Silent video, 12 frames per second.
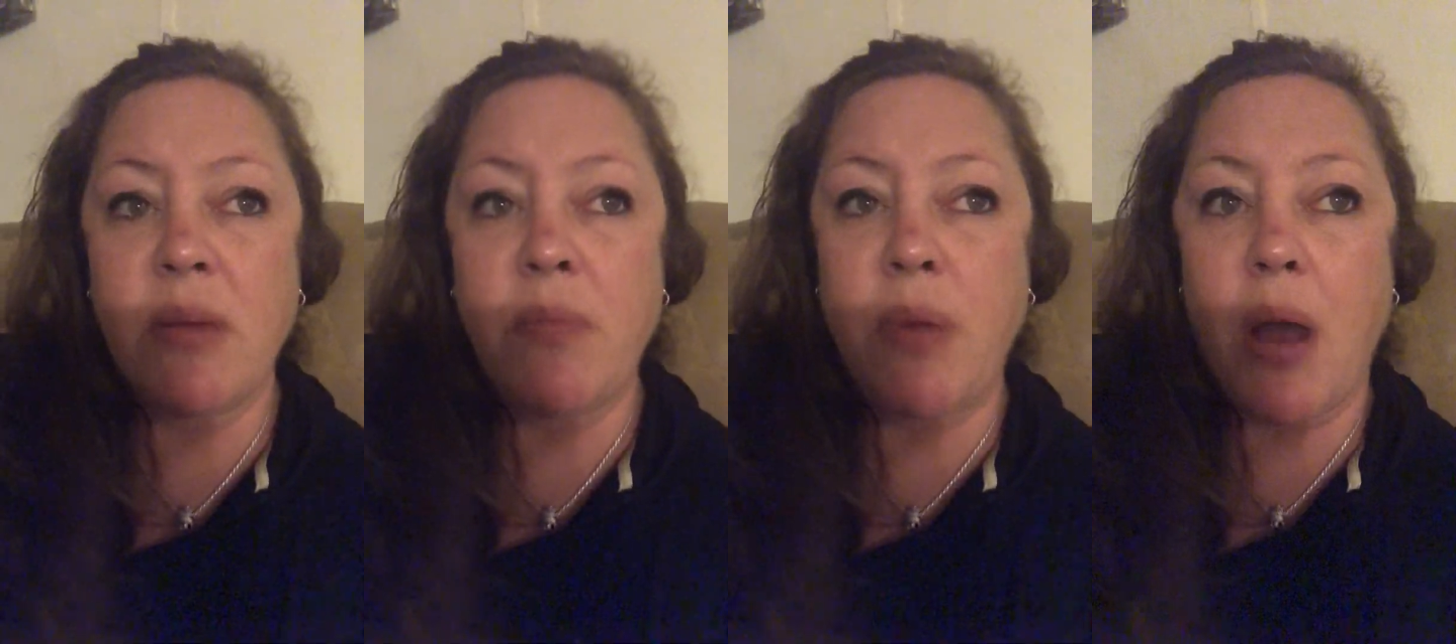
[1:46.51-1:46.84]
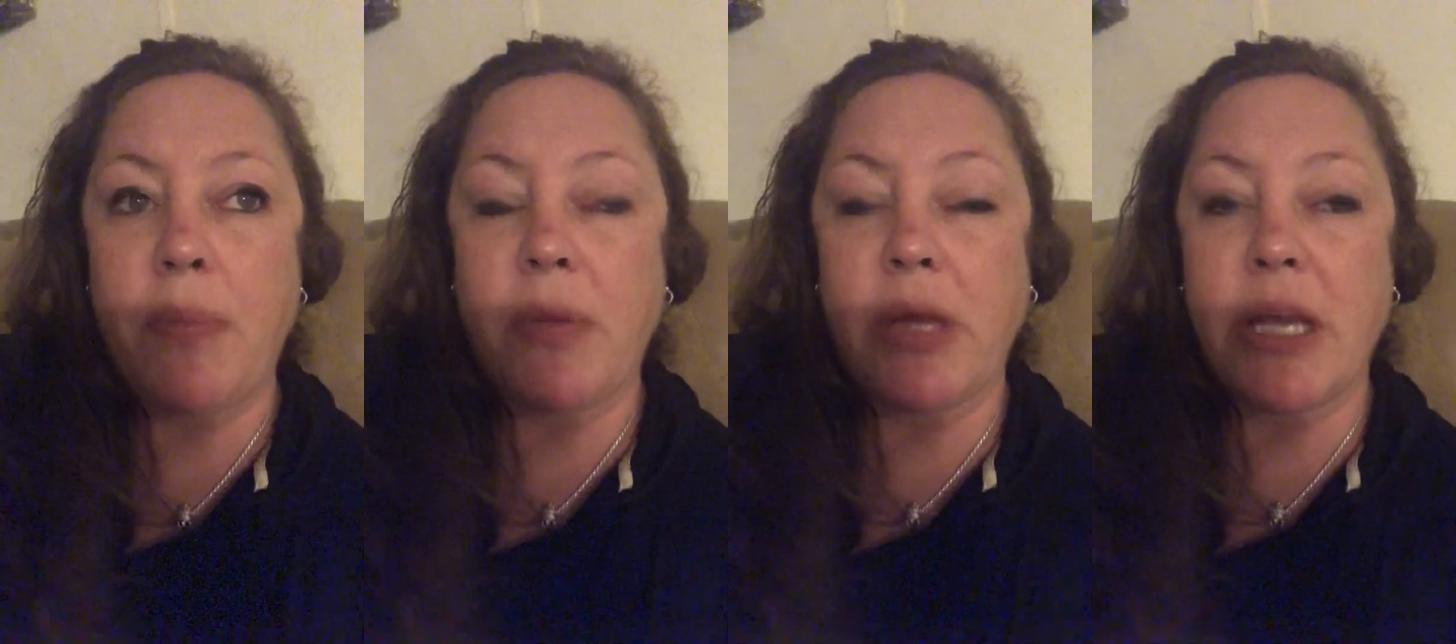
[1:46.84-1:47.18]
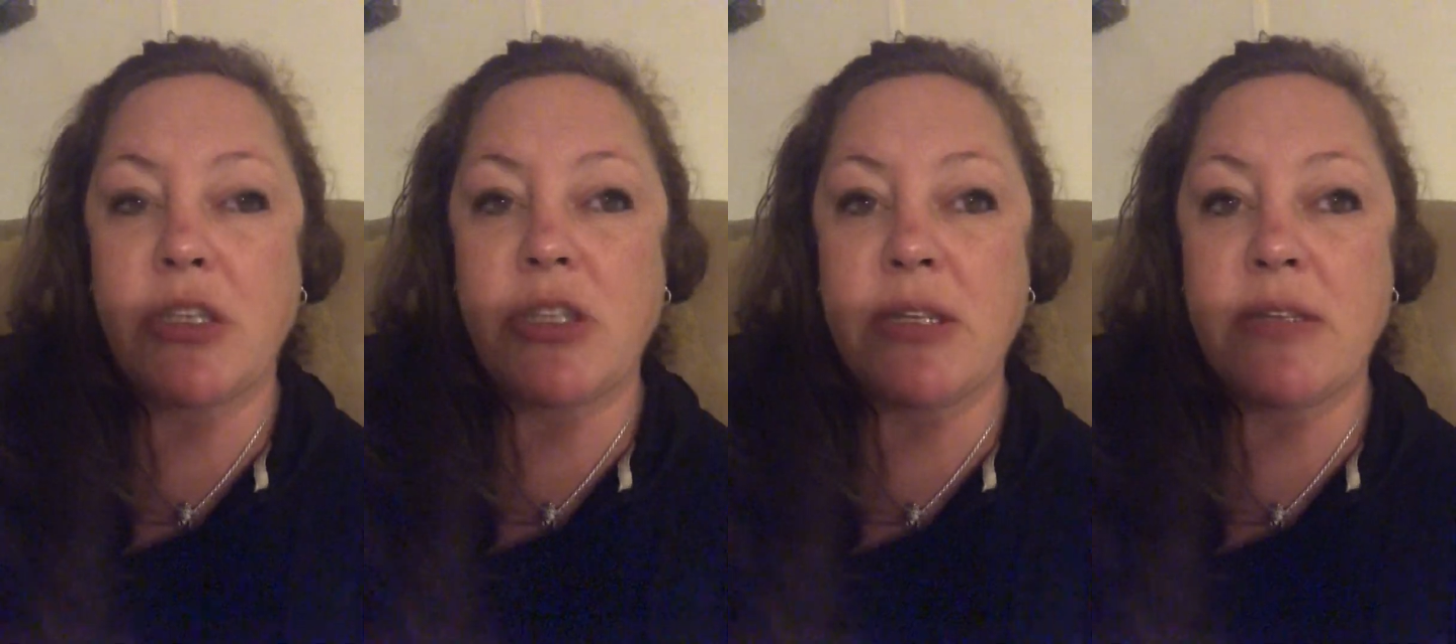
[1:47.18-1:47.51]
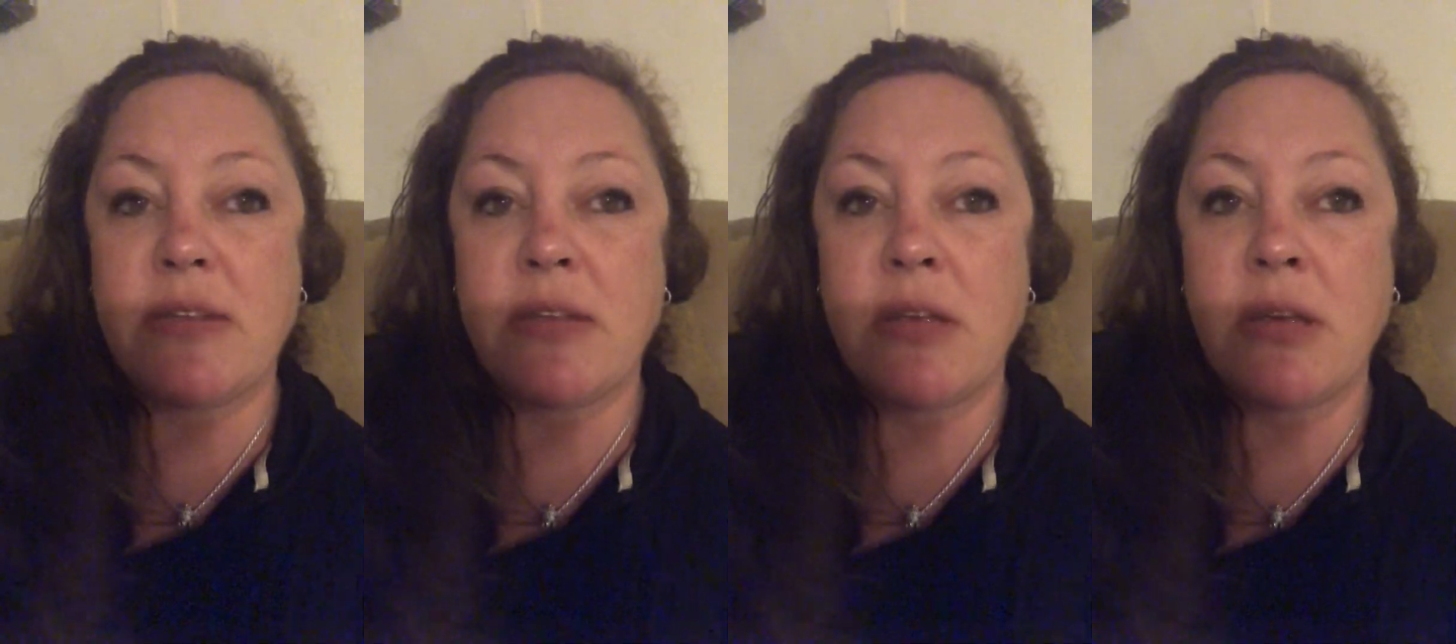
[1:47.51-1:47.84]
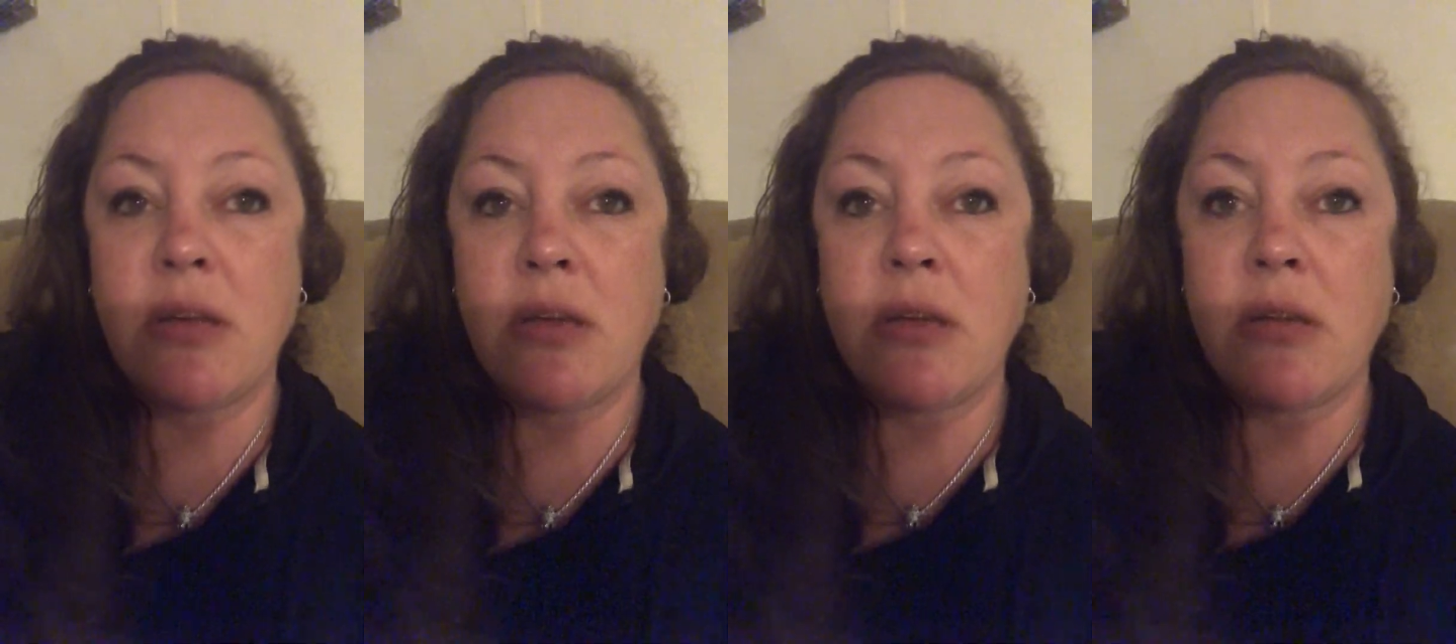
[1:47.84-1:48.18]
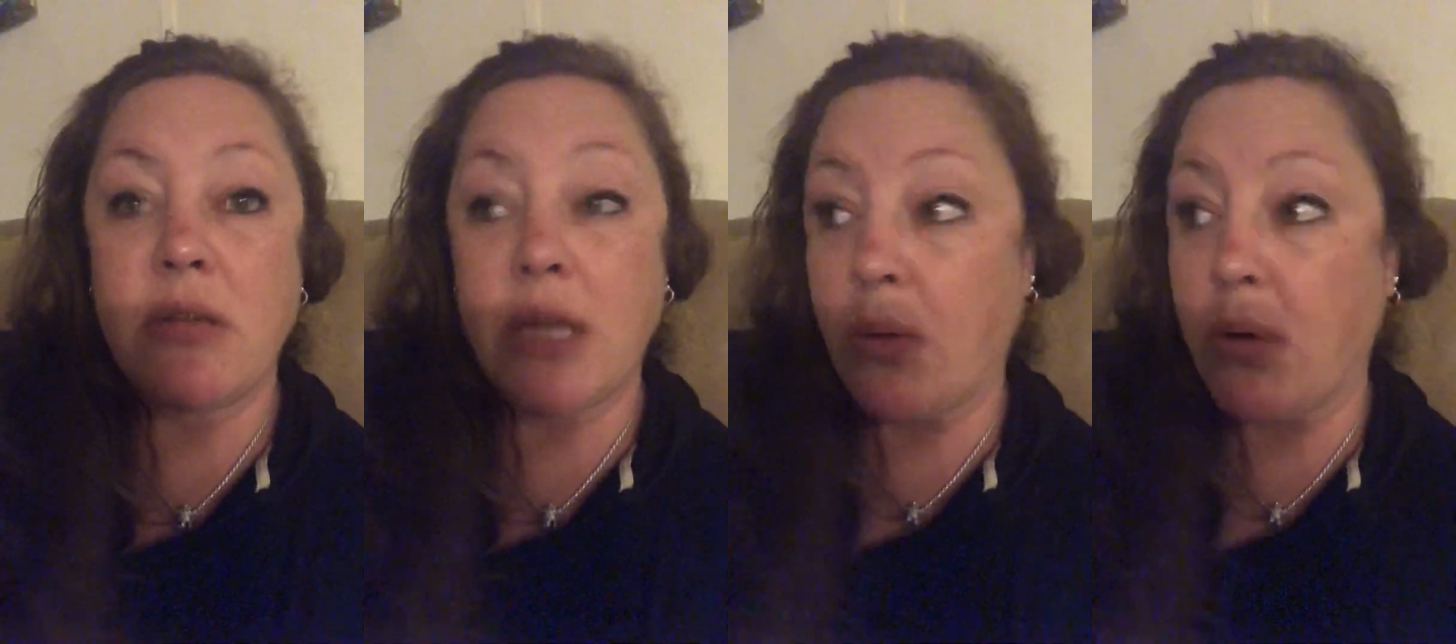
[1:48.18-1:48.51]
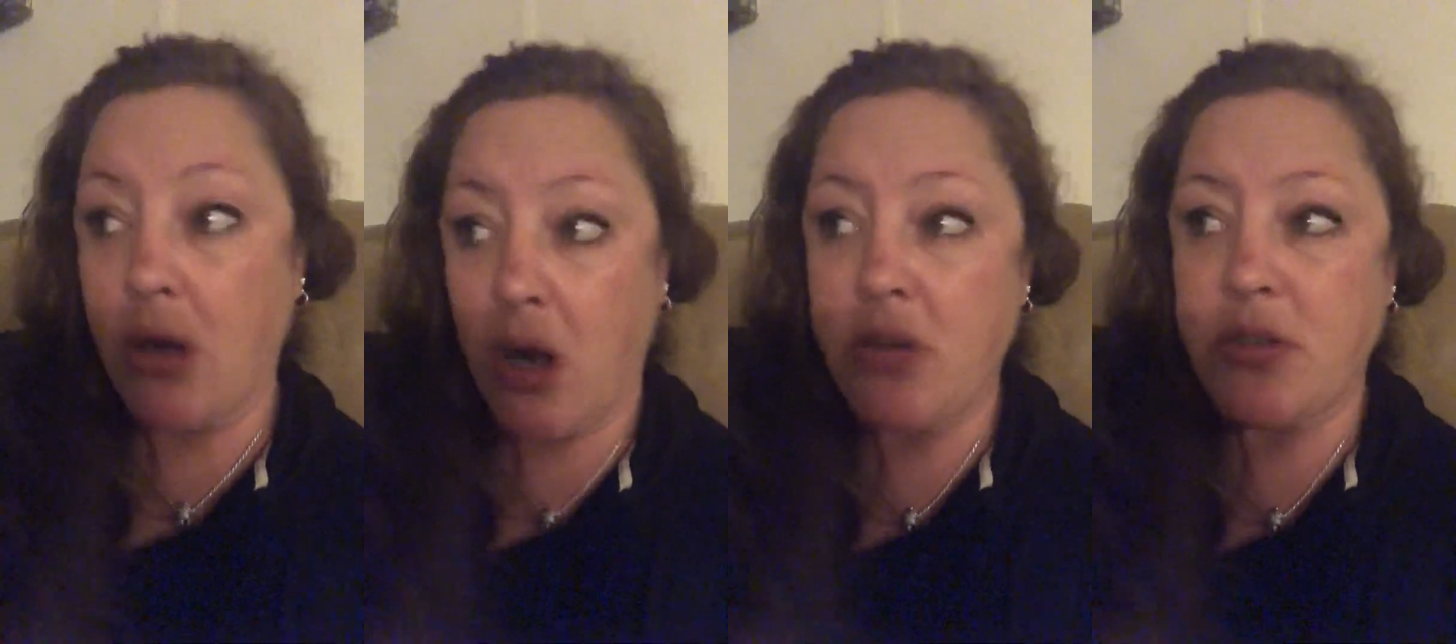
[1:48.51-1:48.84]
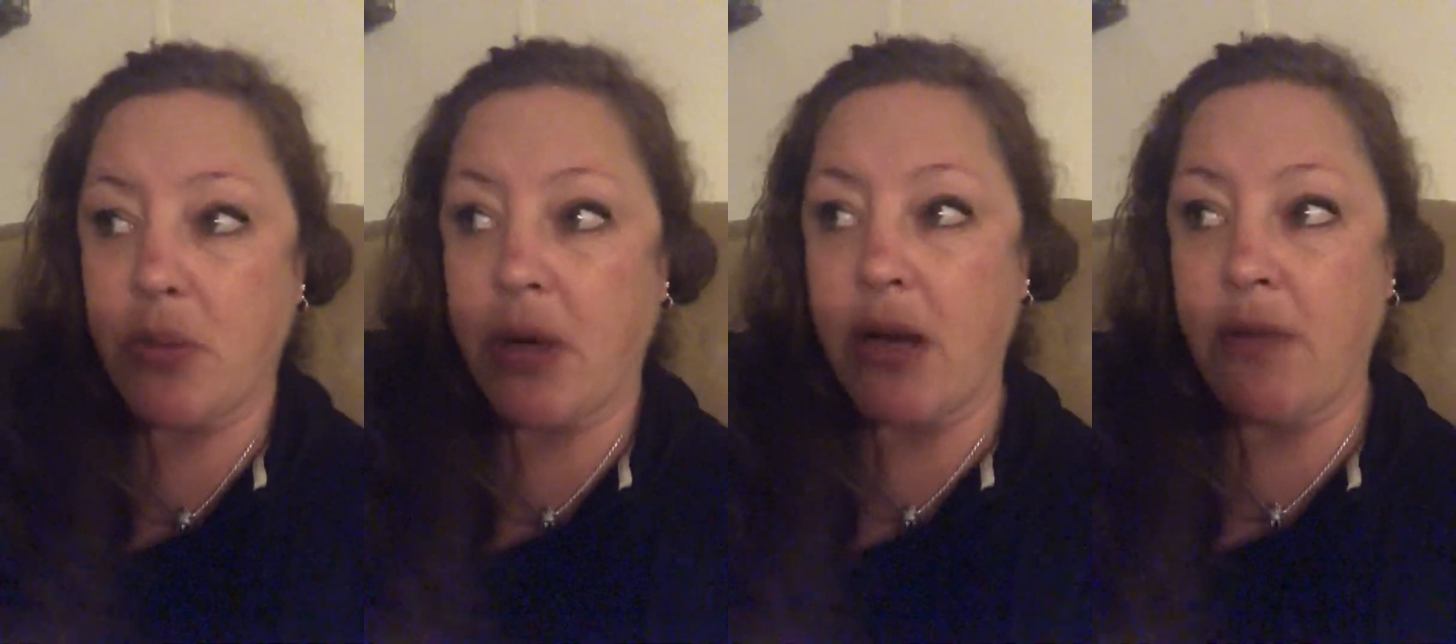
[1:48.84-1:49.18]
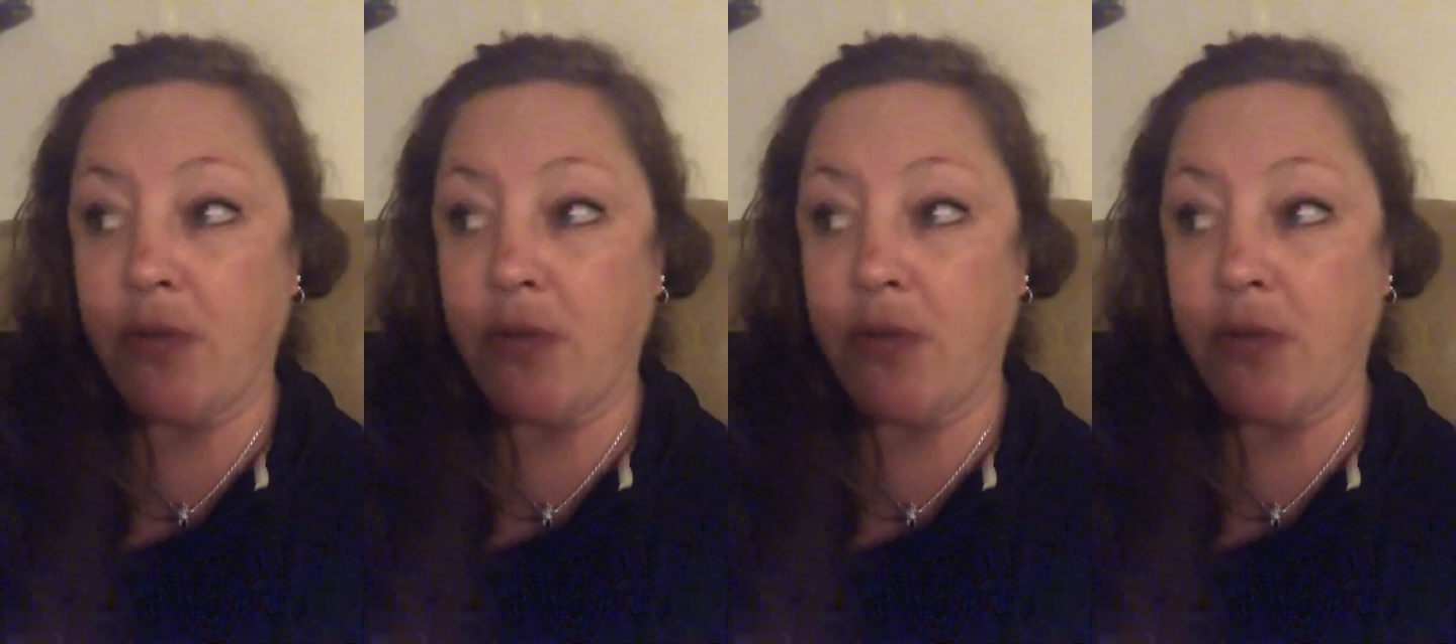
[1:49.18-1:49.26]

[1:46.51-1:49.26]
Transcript: populations, they were incarcerated